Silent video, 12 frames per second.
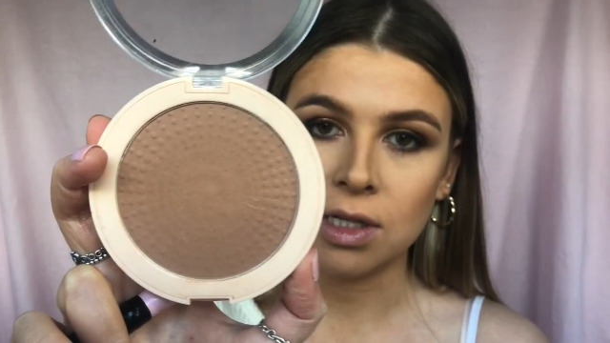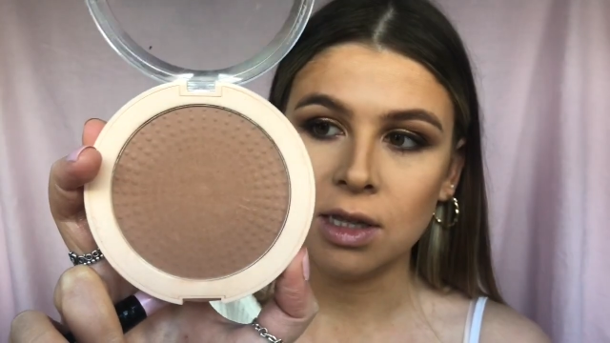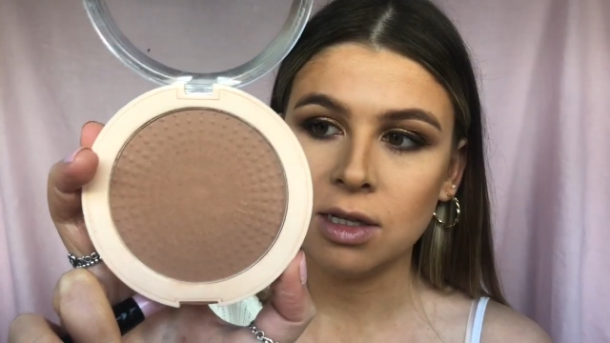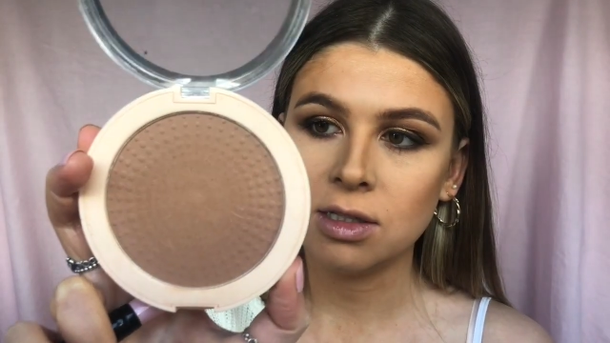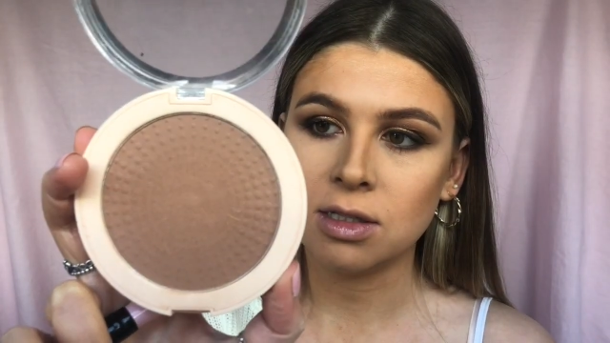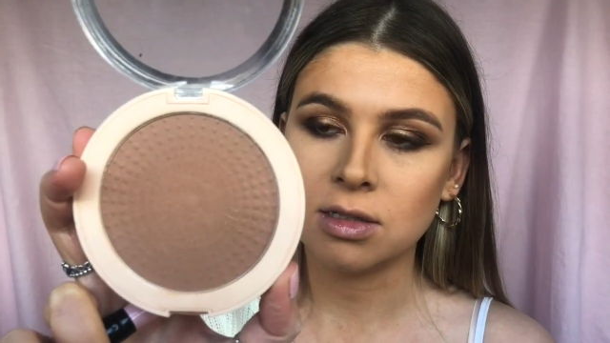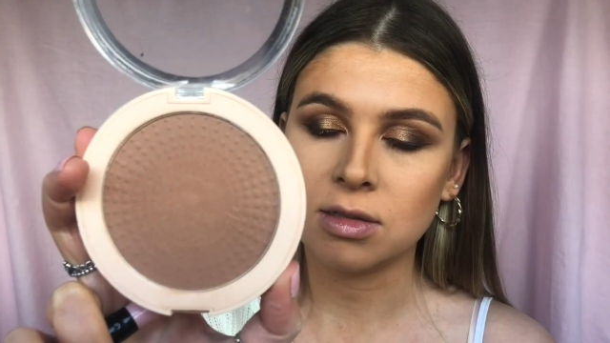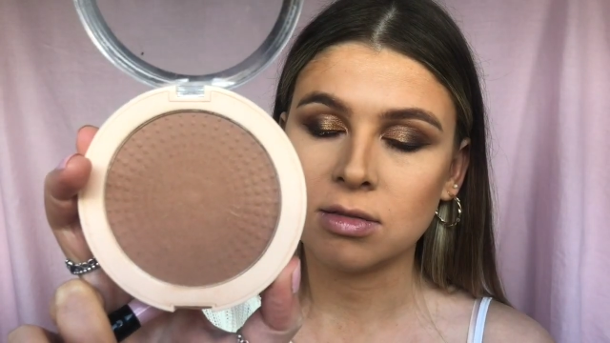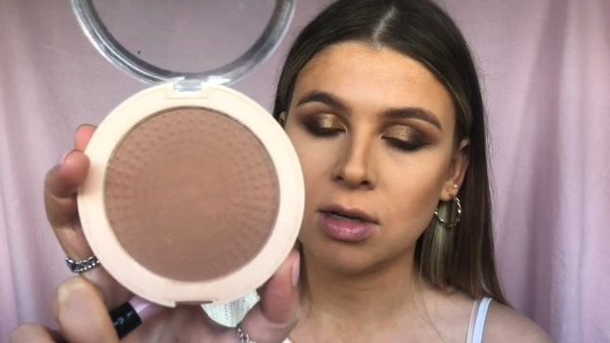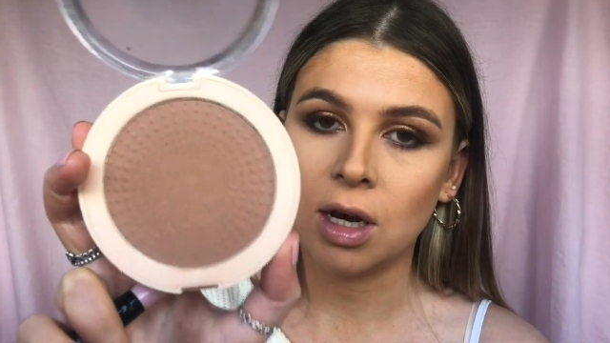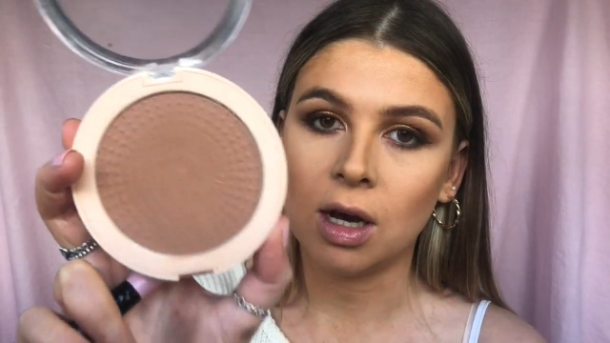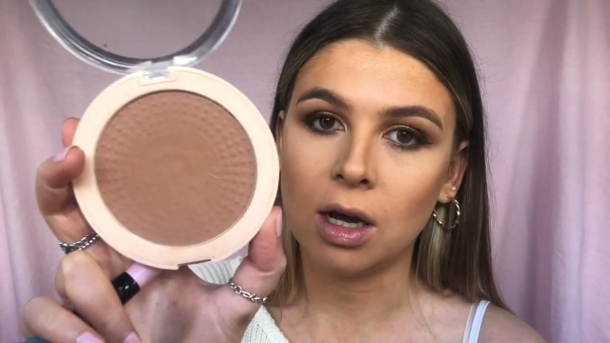this is
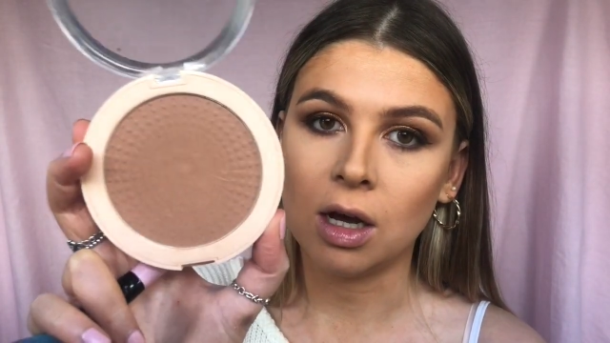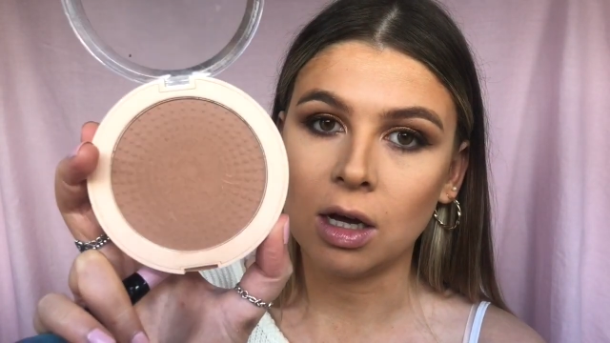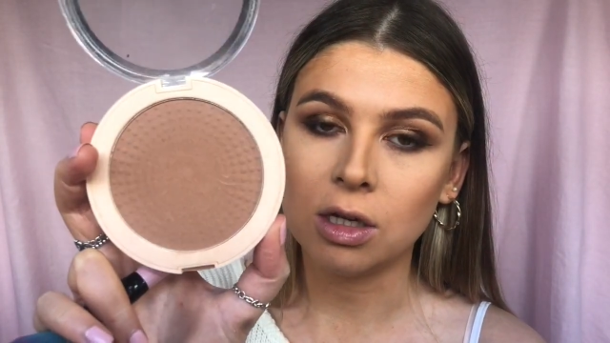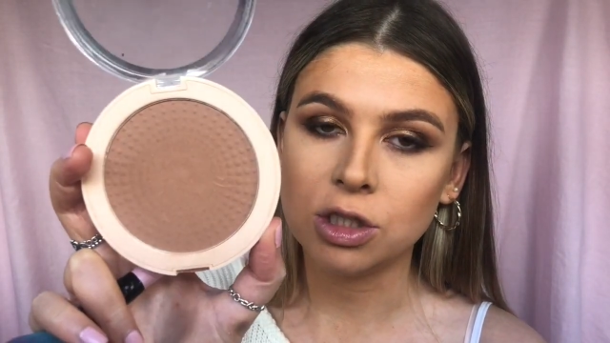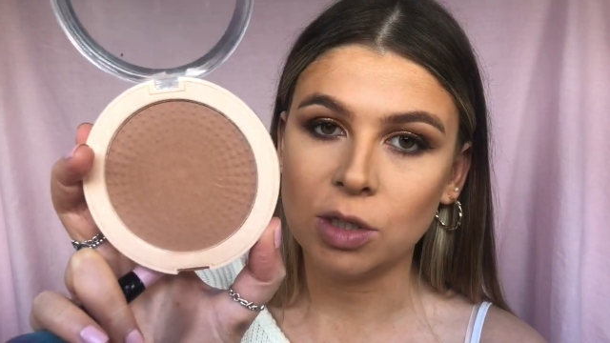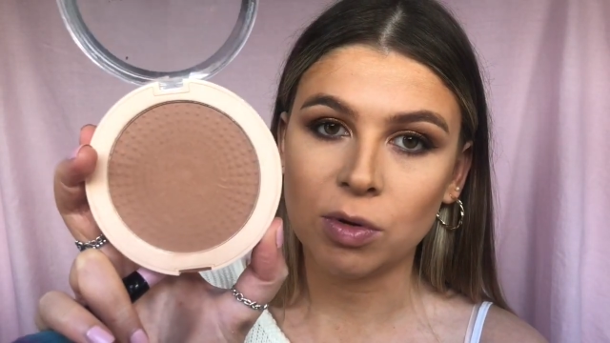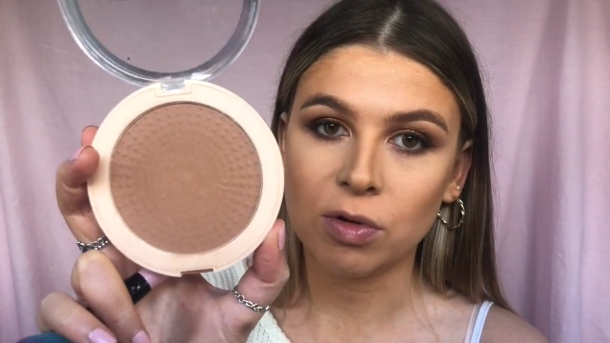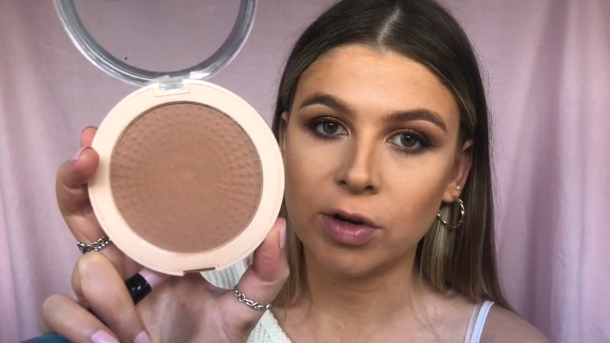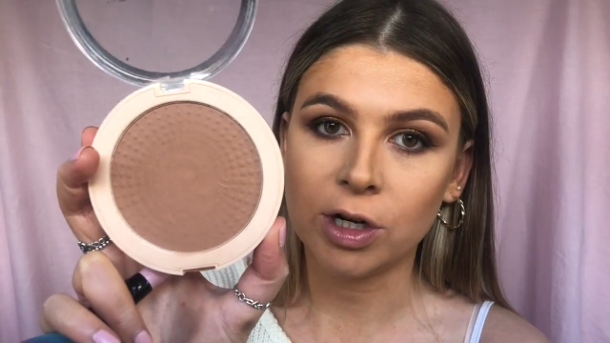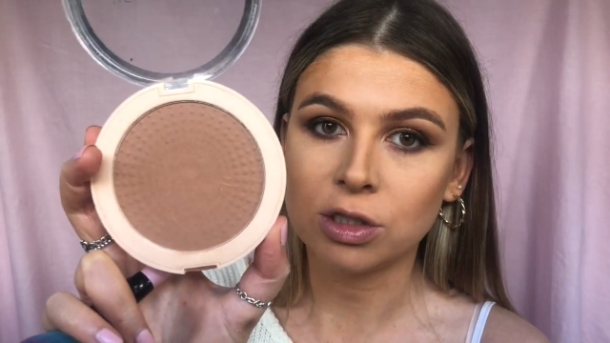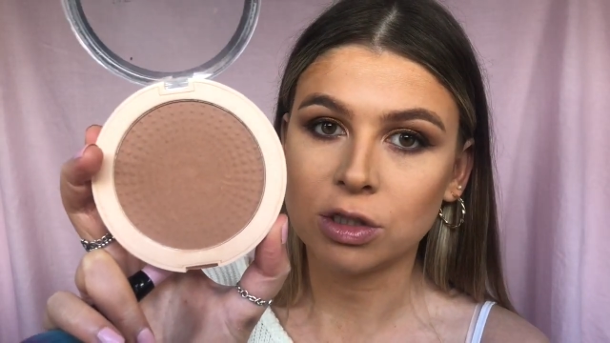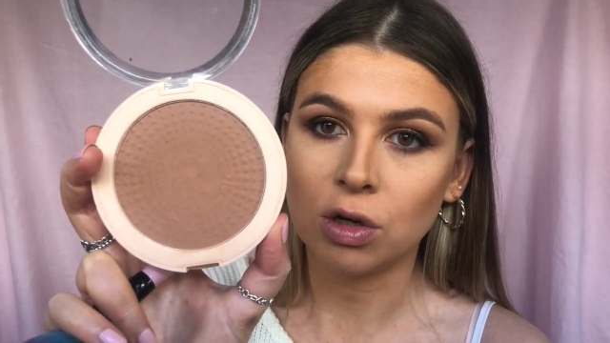a cheaper
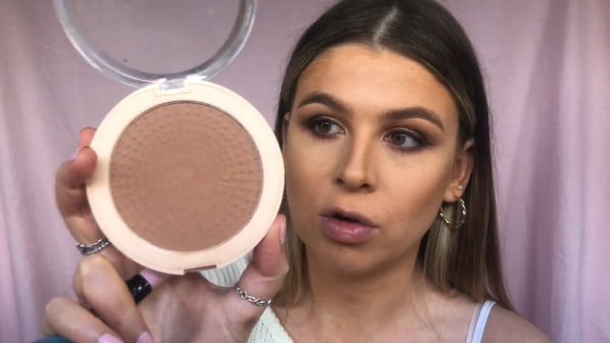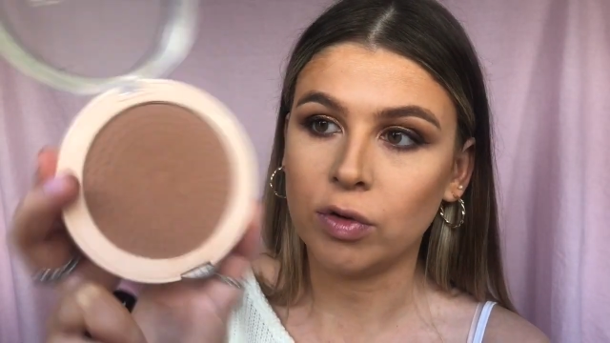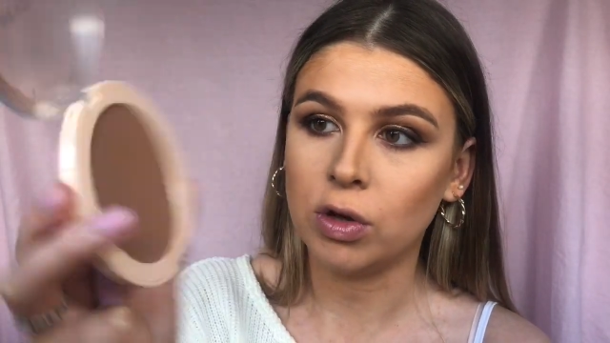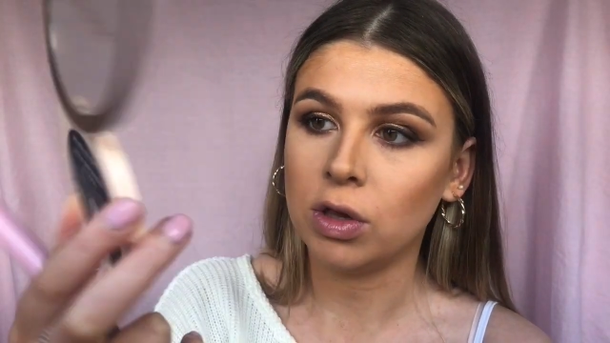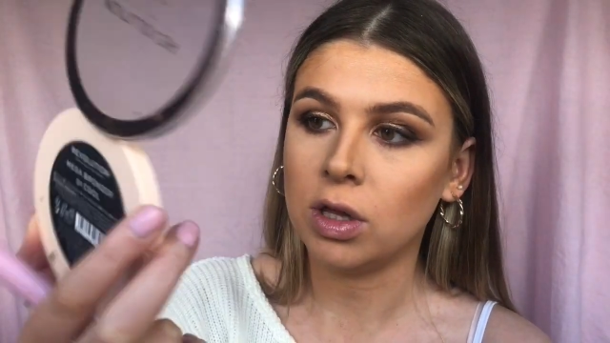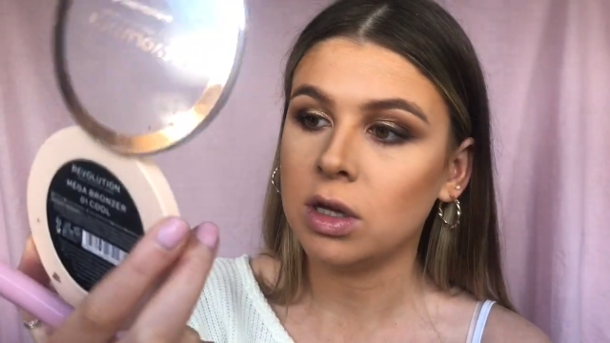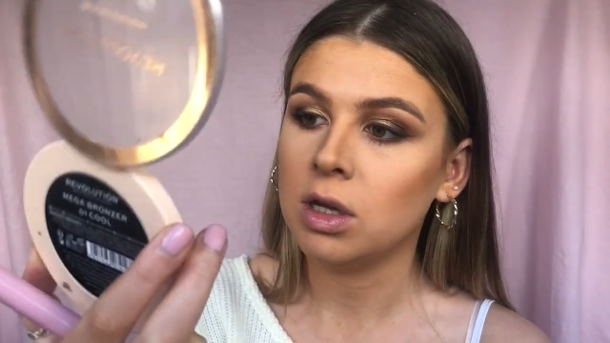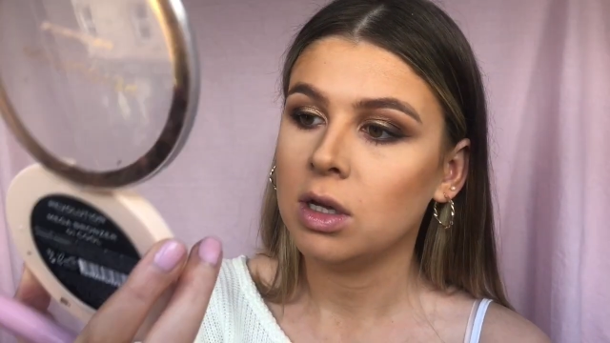version of Hoola.